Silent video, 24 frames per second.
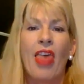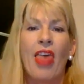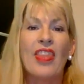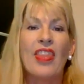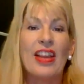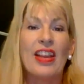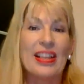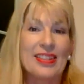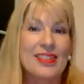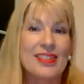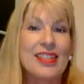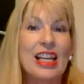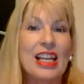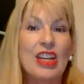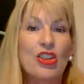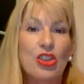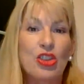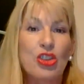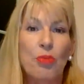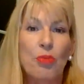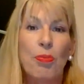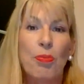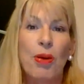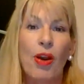the
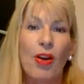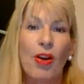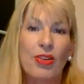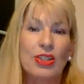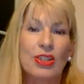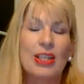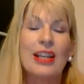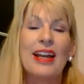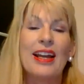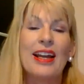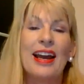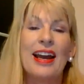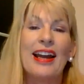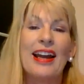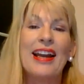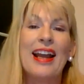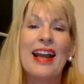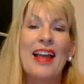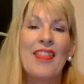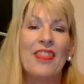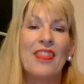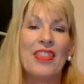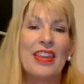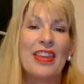essential plot
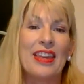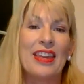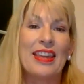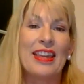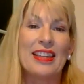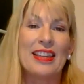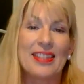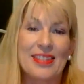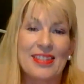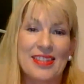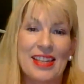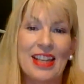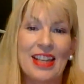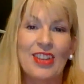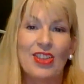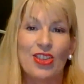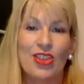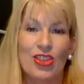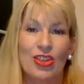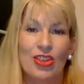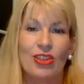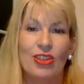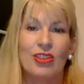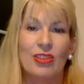line and the
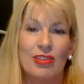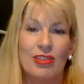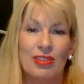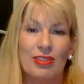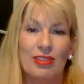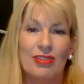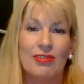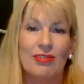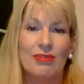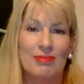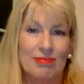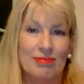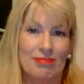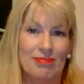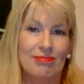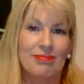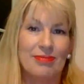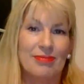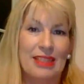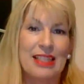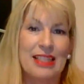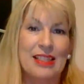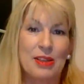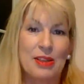essential
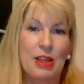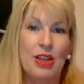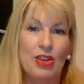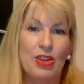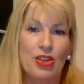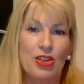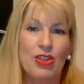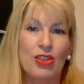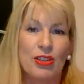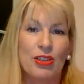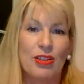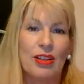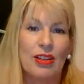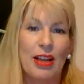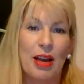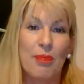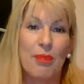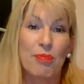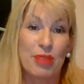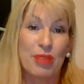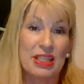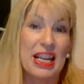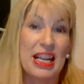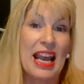
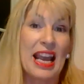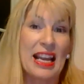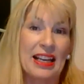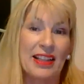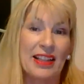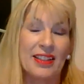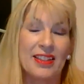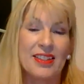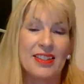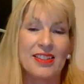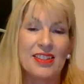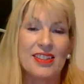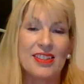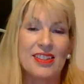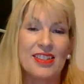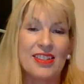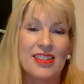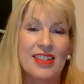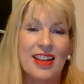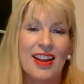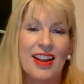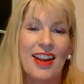protagonists.